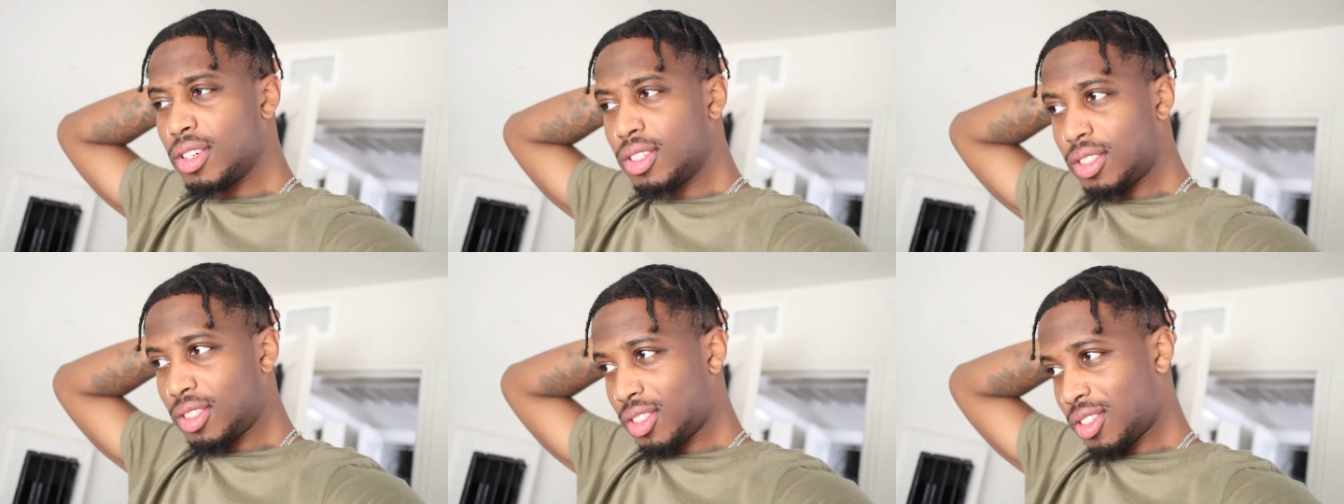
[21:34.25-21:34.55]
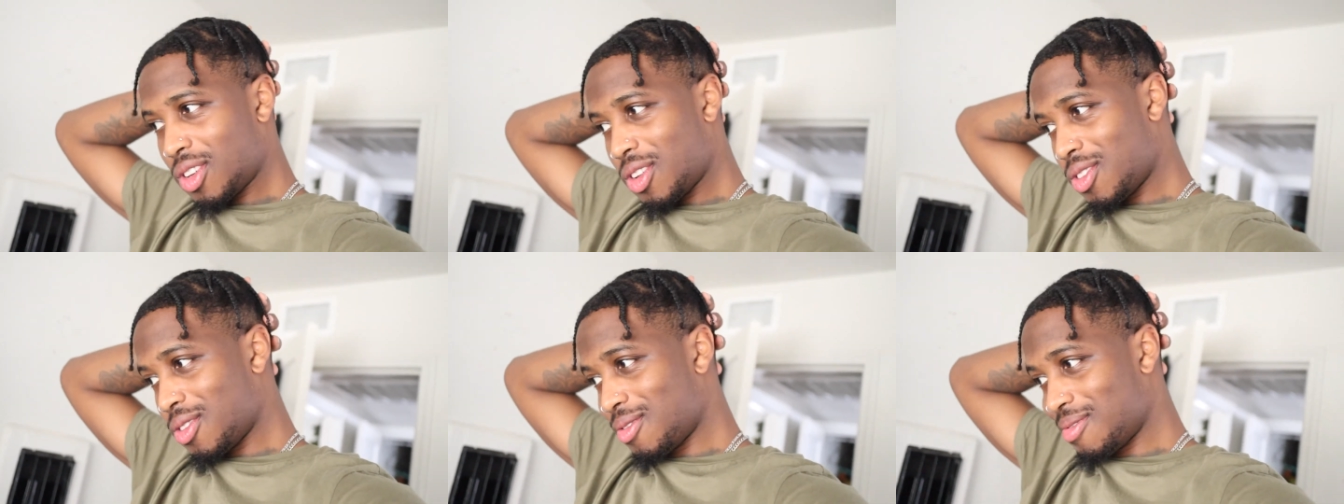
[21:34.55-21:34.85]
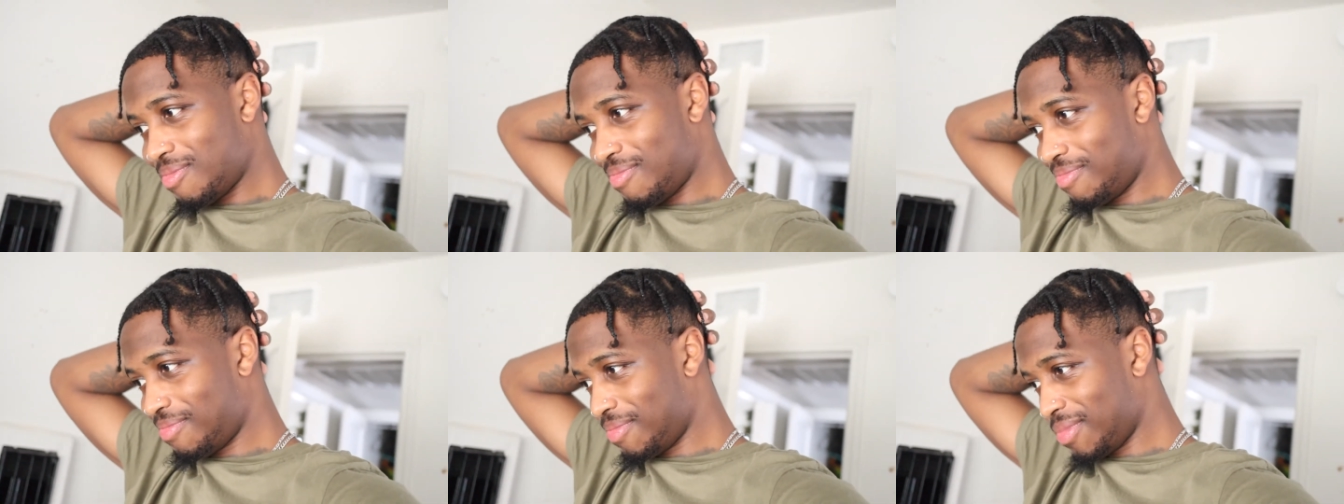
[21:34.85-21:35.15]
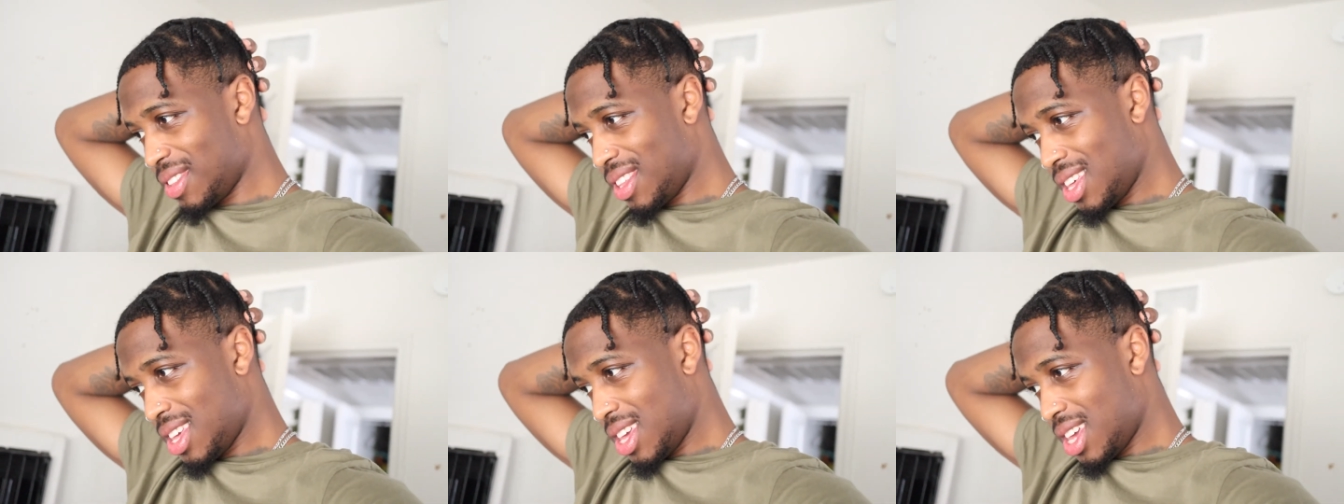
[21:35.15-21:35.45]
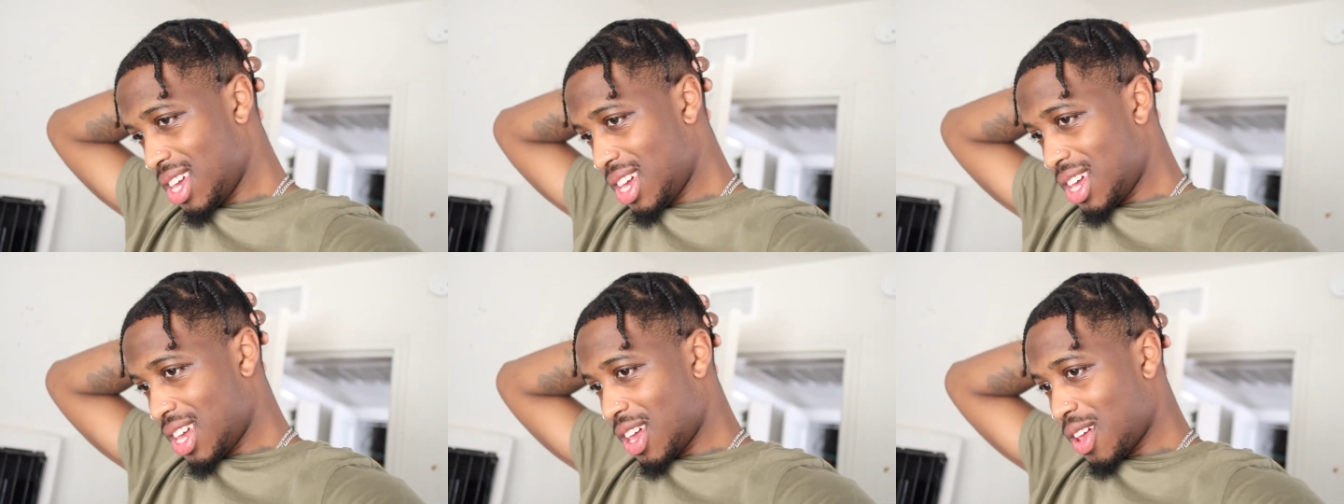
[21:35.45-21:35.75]
So
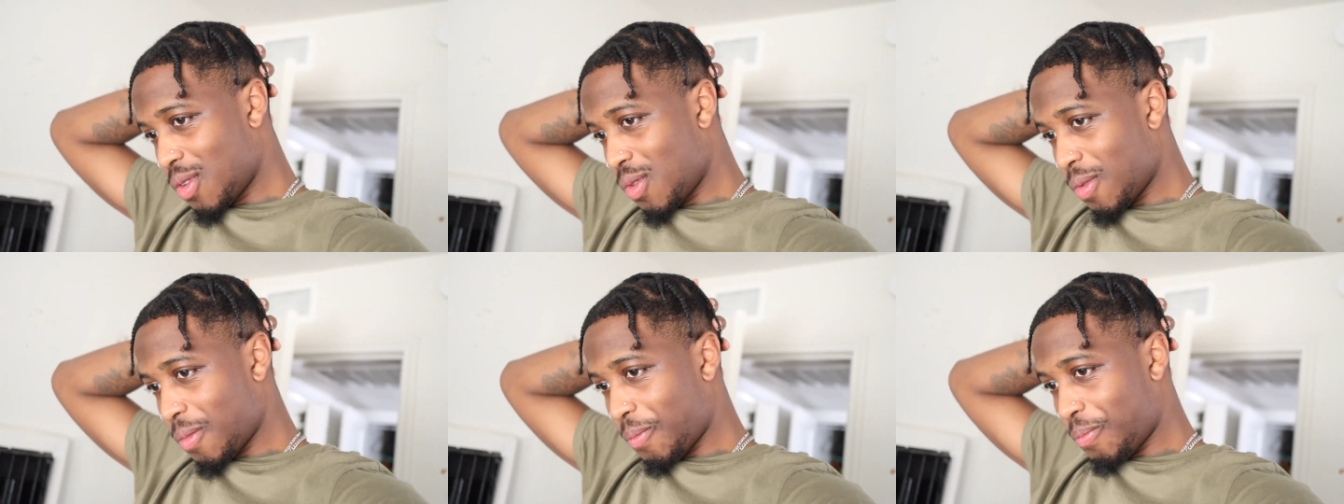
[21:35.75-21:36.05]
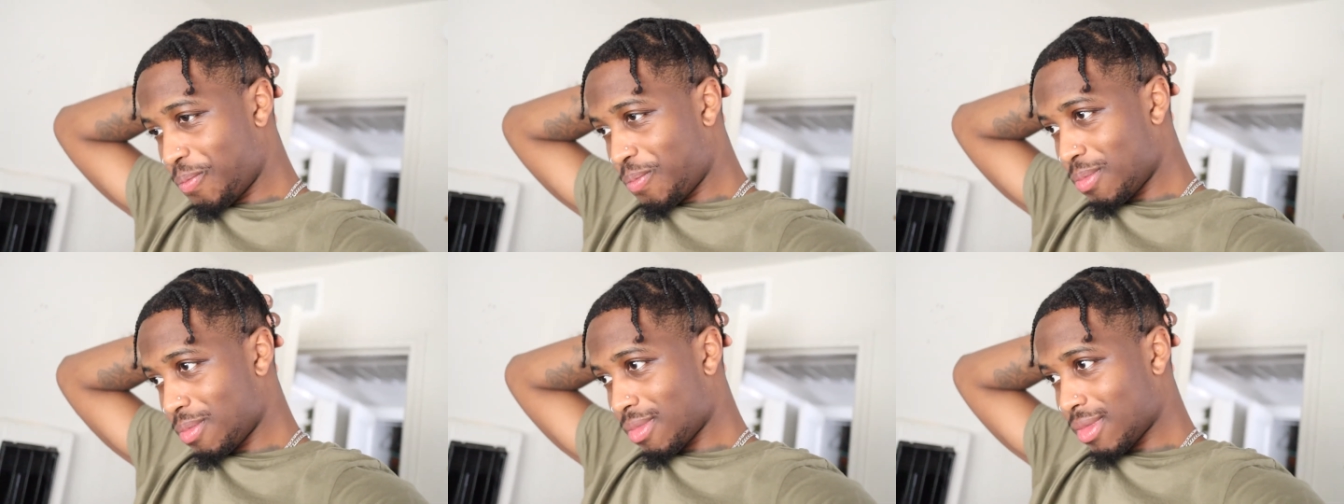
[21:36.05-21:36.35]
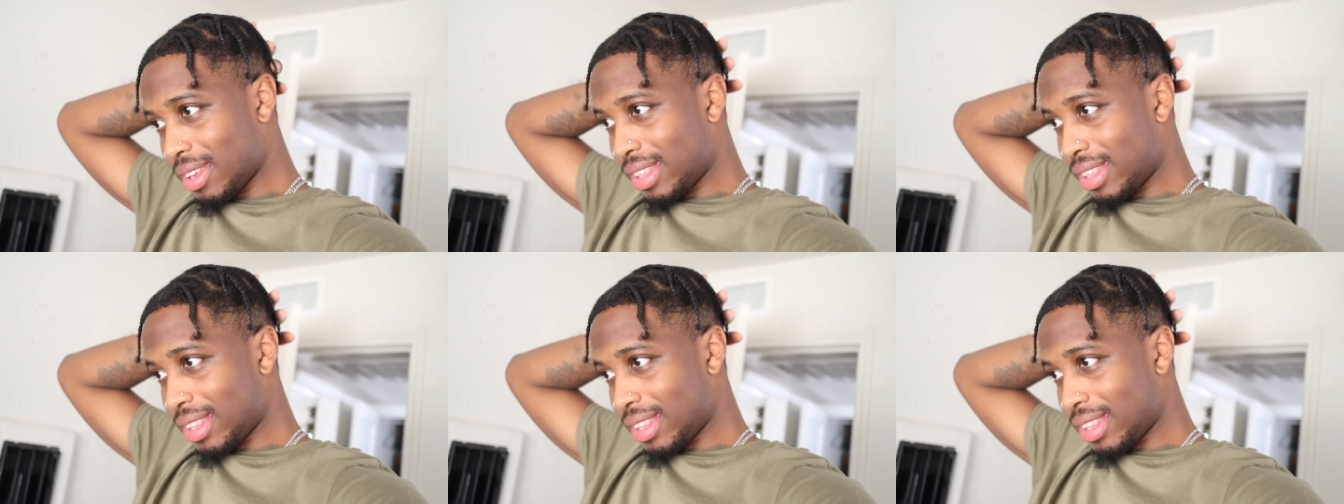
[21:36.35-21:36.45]
stay tuned.